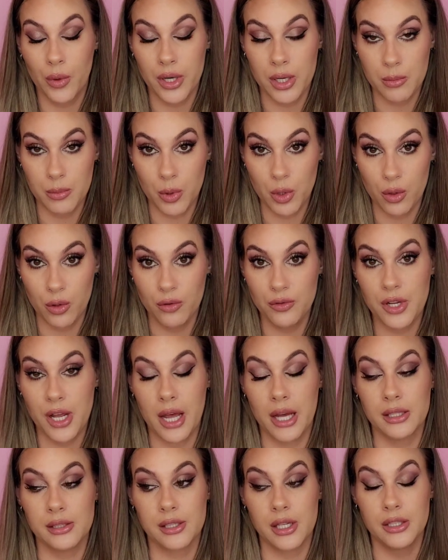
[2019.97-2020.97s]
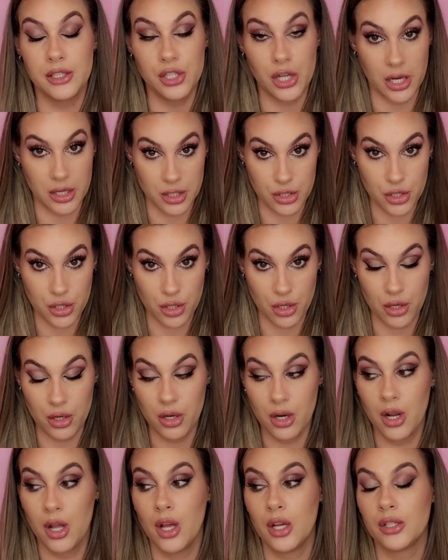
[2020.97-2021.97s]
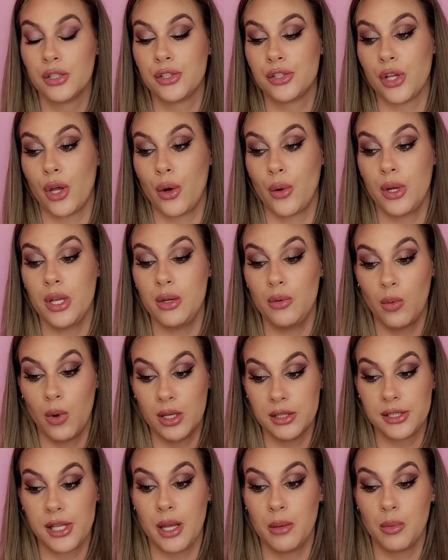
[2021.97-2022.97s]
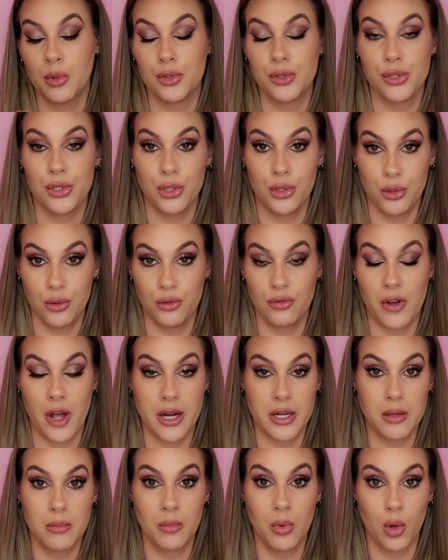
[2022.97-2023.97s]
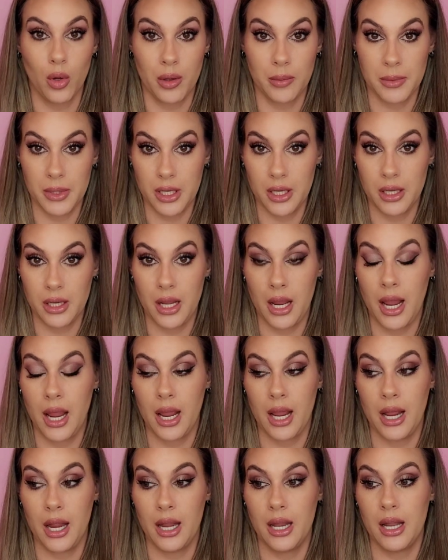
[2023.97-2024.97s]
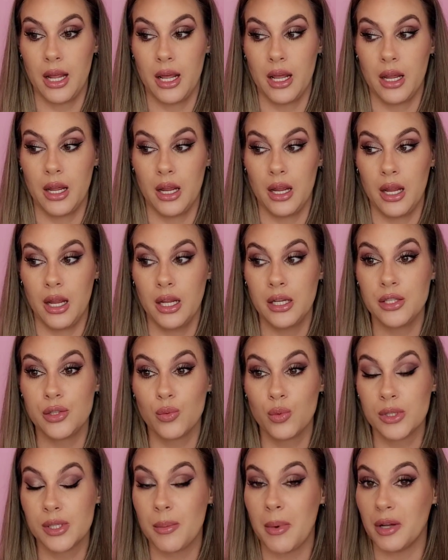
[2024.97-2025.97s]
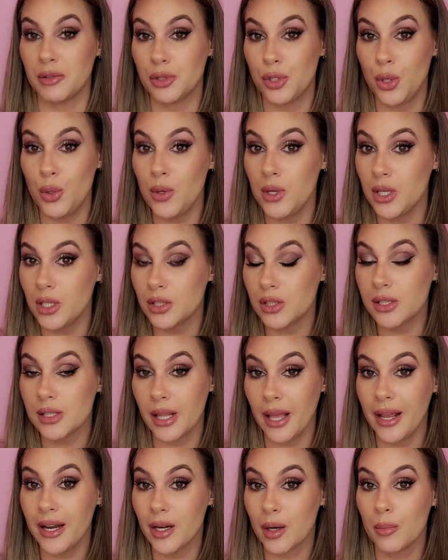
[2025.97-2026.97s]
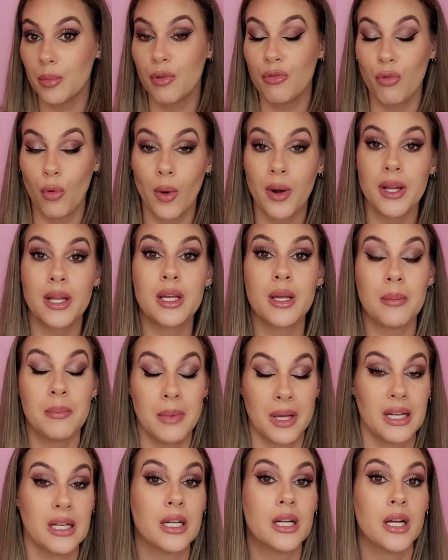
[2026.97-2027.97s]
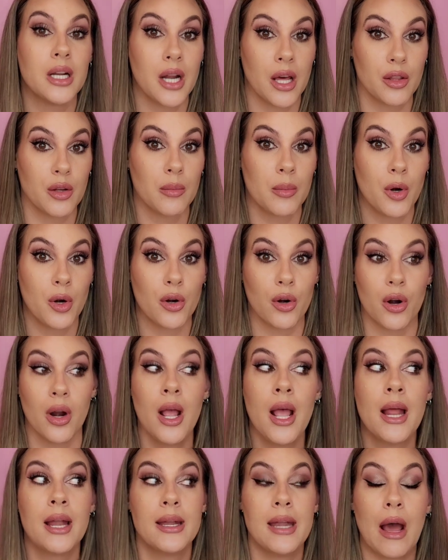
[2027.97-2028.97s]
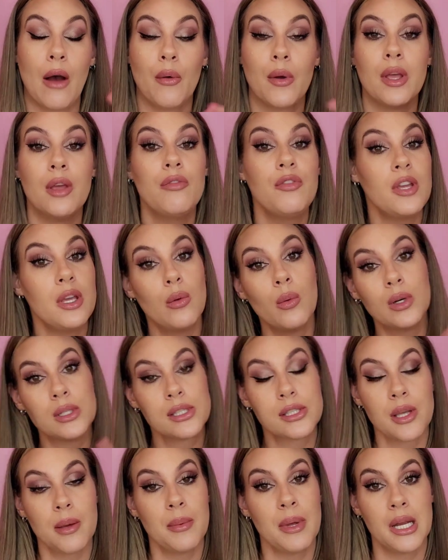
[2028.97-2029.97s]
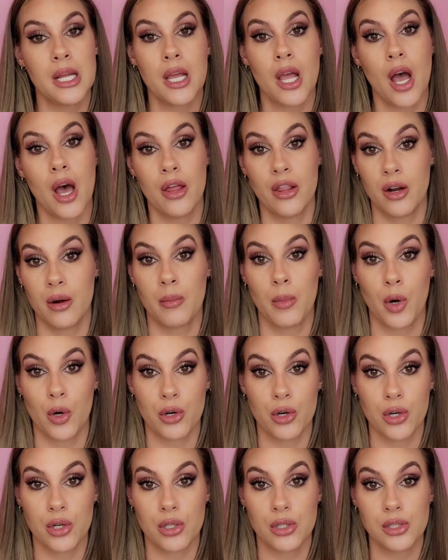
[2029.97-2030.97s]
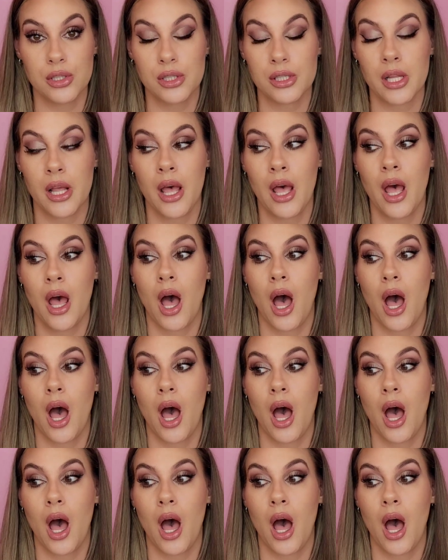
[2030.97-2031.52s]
when he moved as a janitor. So he was able to find employment. And it was about 2 years later before he committed another murder. Now, if he was committing other murders,